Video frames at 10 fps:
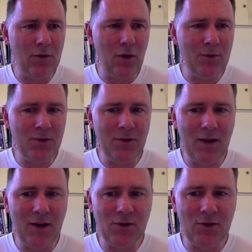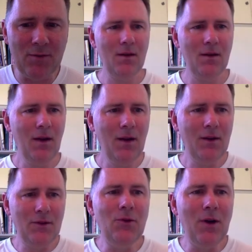communication.
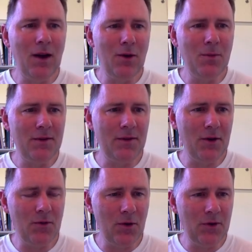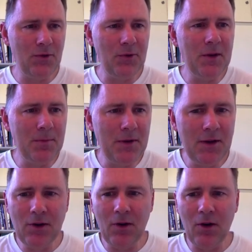Two elements that, of course,
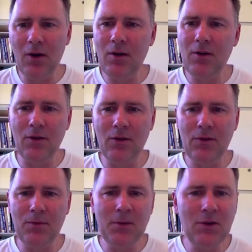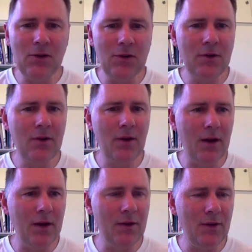reappear are the speaker
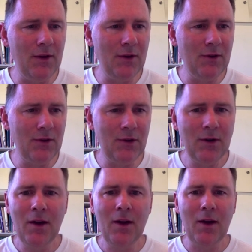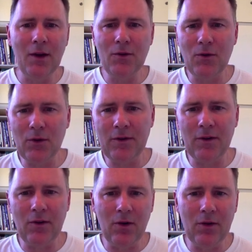and the hearer. And of course,
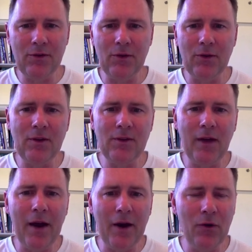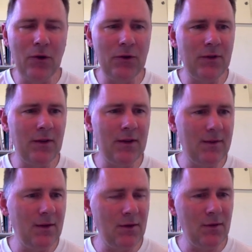there are also these arrows that
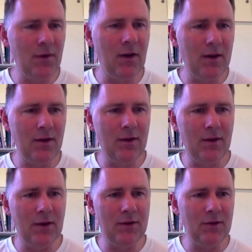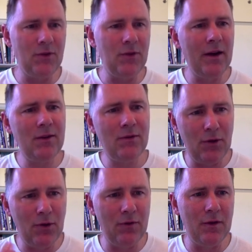signify that there is a
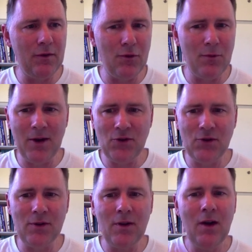transfer of information